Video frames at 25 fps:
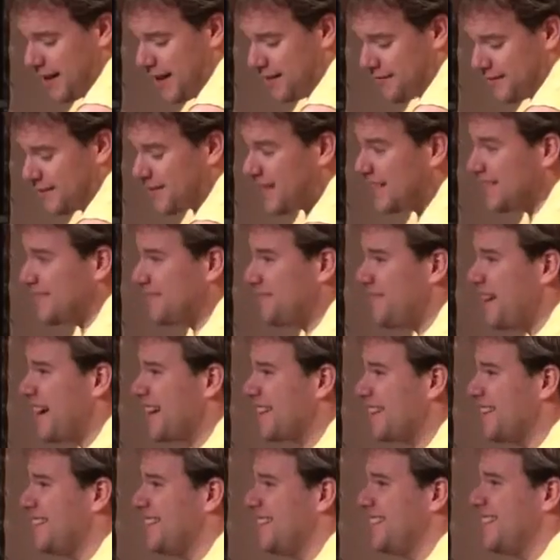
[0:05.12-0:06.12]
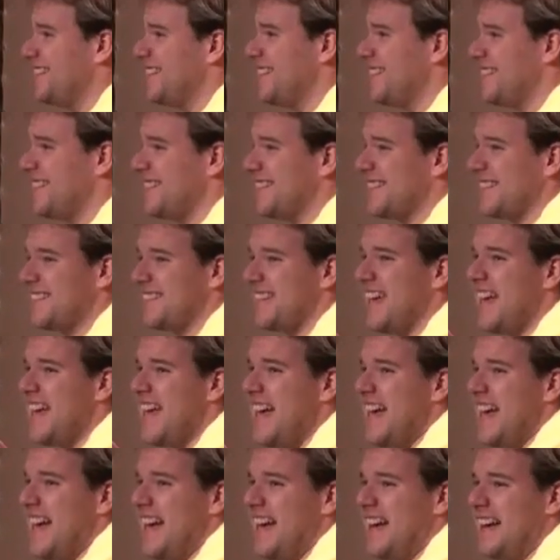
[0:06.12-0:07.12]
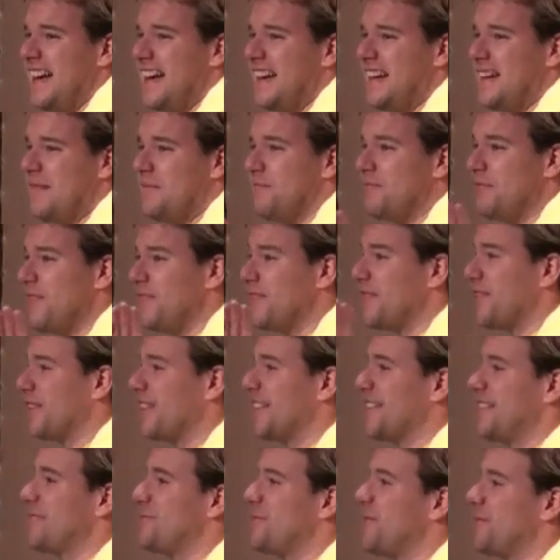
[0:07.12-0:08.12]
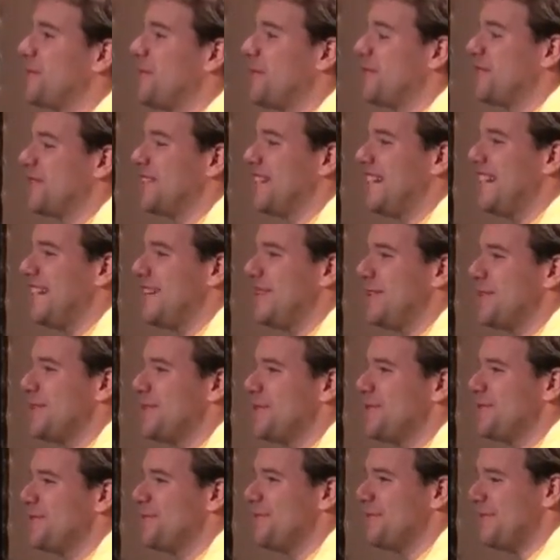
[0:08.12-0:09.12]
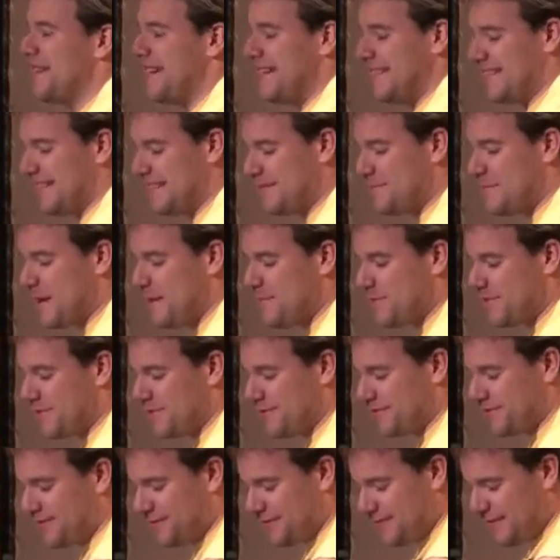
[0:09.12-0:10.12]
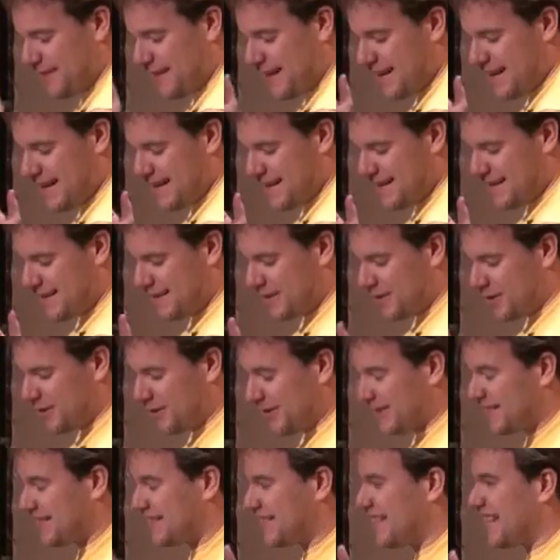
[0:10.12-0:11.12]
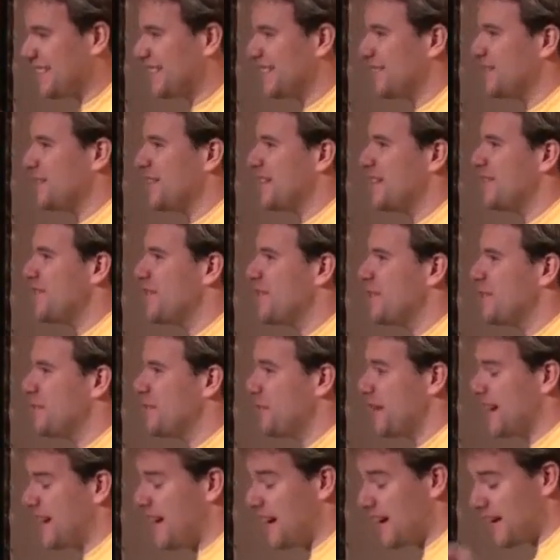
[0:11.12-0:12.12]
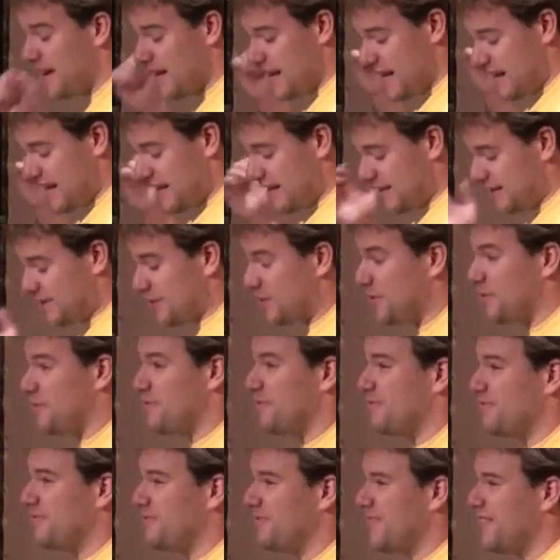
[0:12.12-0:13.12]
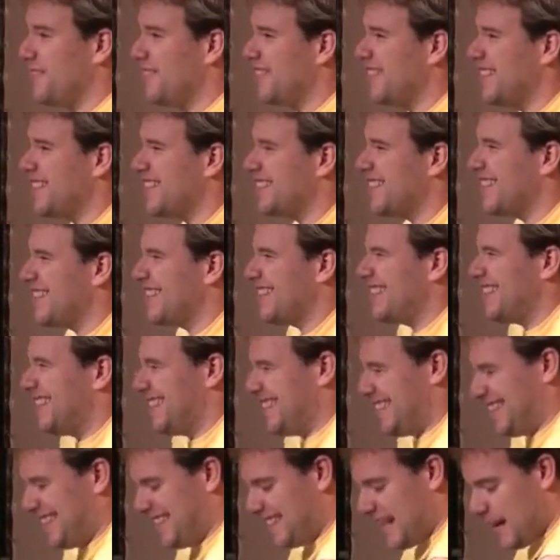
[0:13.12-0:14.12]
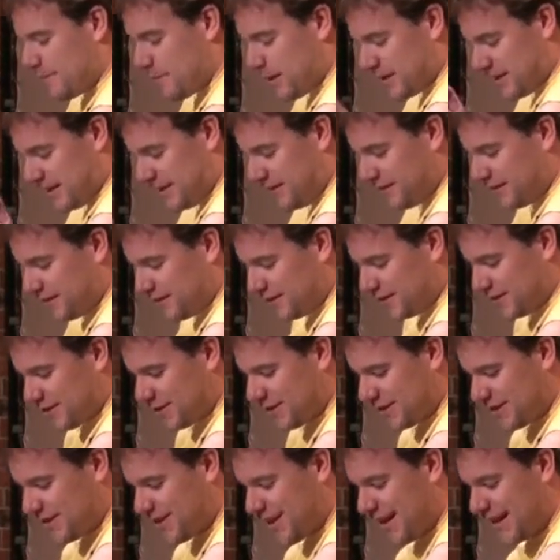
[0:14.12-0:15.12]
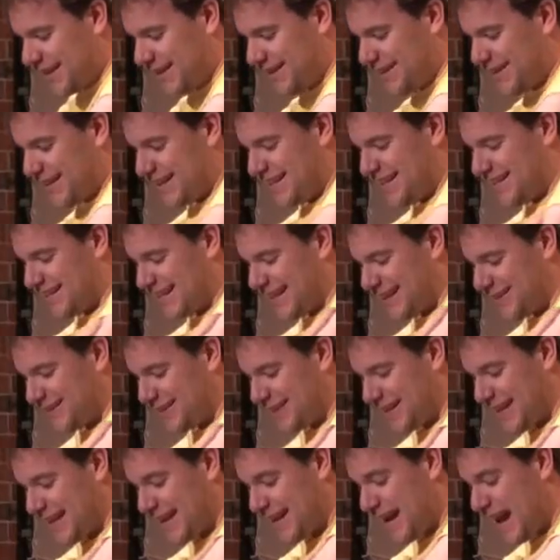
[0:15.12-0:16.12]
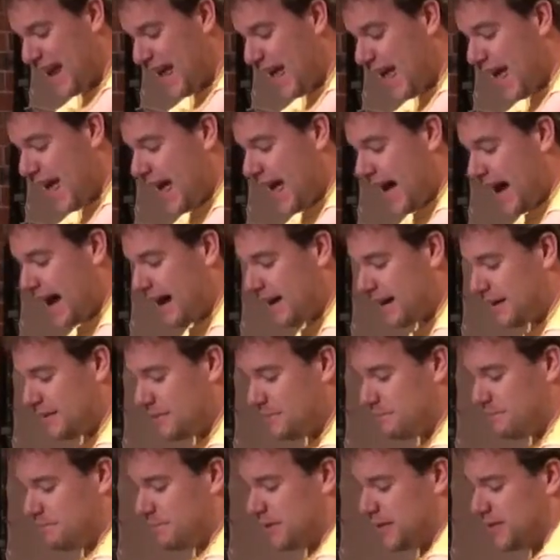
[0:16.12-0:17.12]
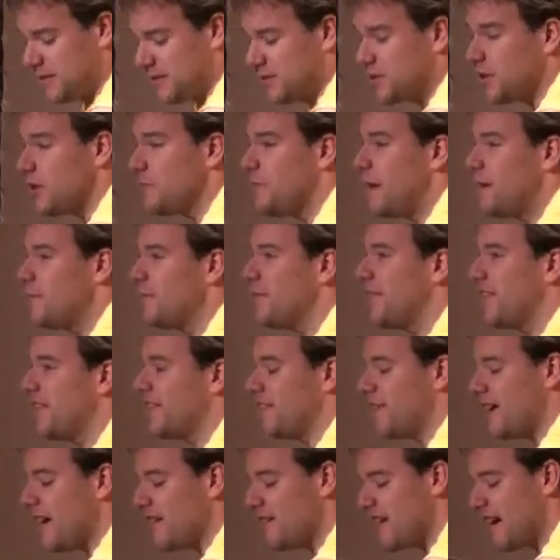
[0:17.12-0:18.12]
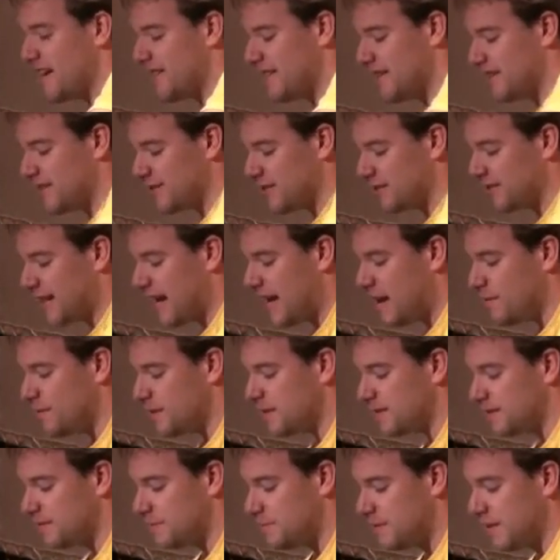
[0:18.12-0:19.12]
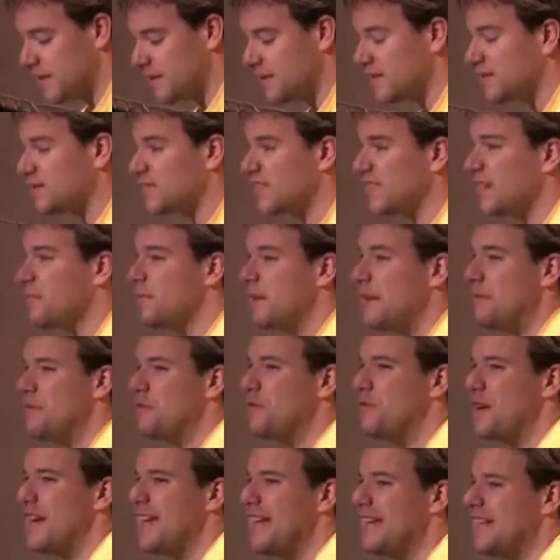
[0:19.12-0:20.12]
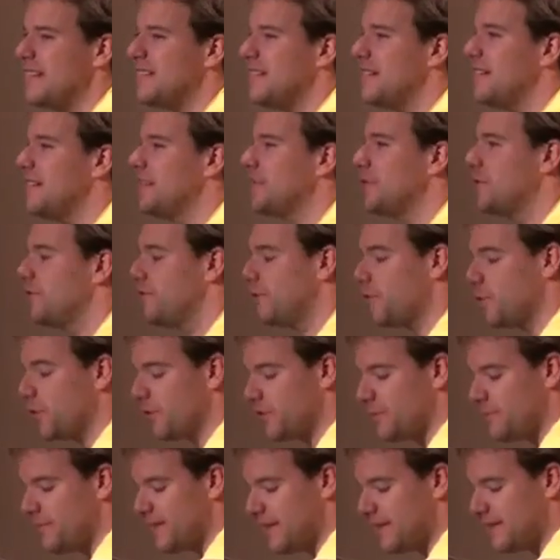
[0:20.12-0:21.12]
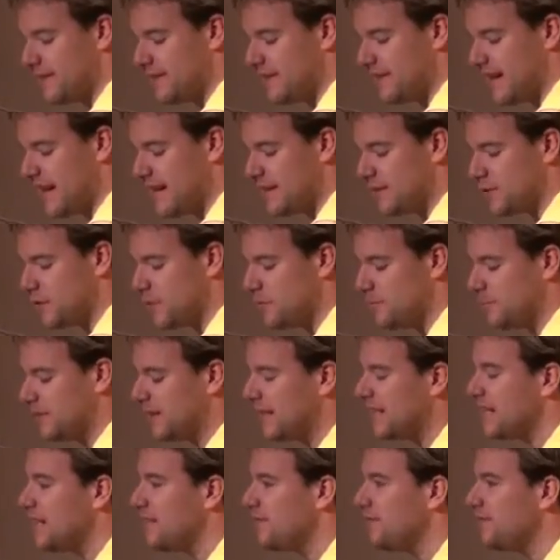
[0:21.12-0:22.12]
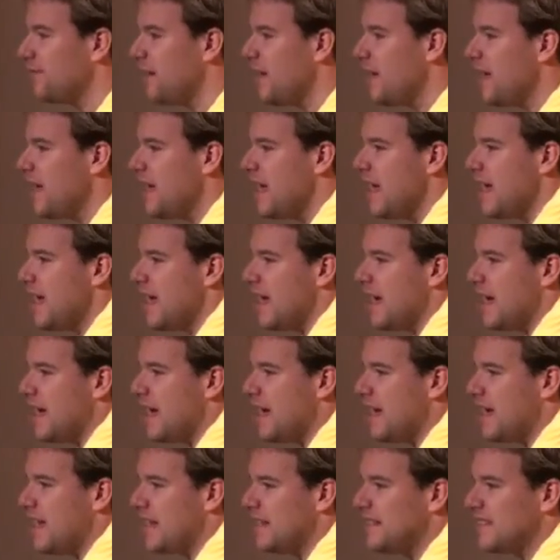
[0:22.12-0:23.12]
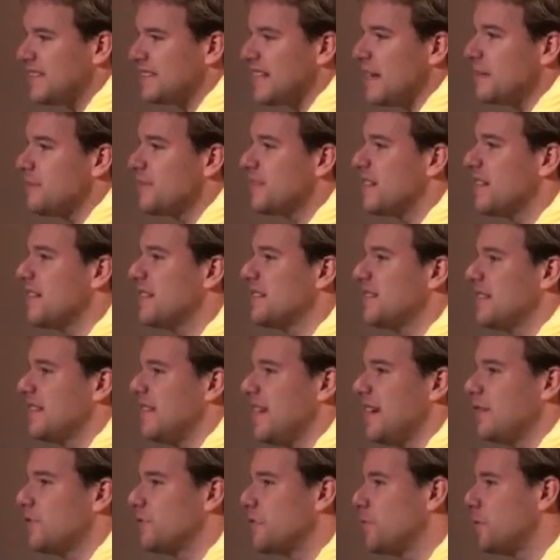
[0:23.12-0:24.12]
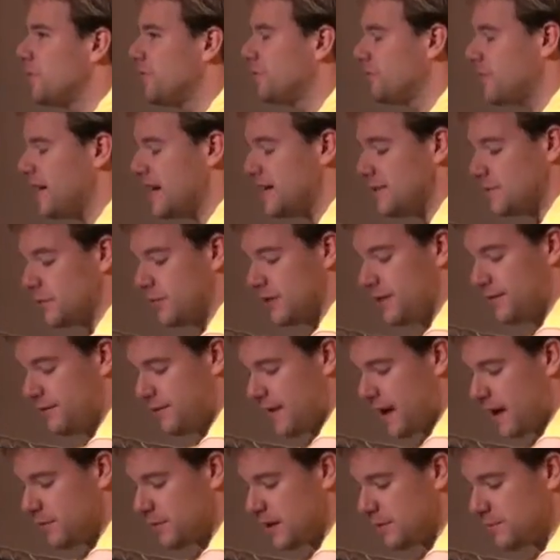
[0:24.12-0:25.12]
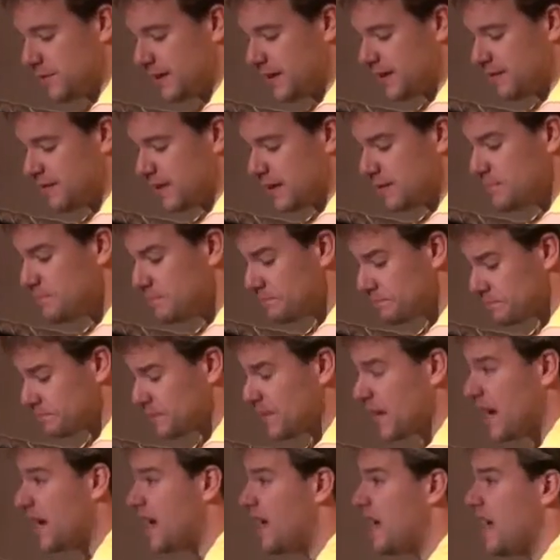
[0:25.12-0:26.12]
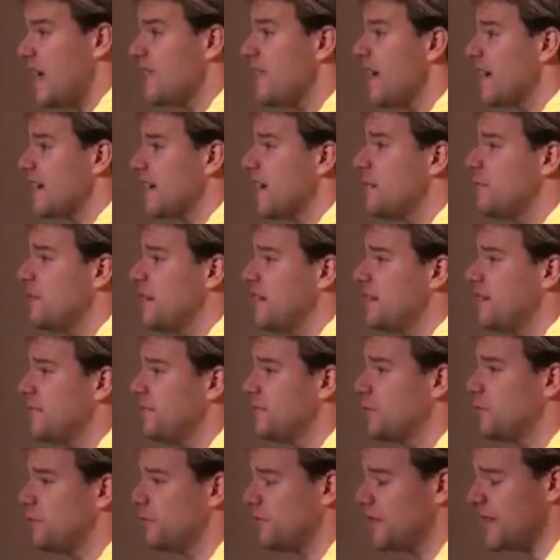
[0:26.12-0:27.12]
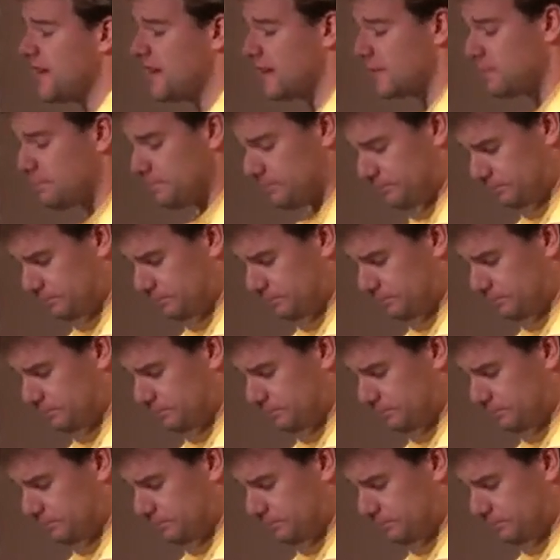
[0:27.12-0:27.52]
advertise the fact that it exists. We've got at least one person here who isn't a member of Godless, doesn't really know who we are, so we've at least done that much, even if it's on a tiny, tiny scale today. But show people that there are atheists on campus, because for some people it is an issue for them that they don't believe in the same things that their group of friends or their family believe in, and that can be a difficult thing.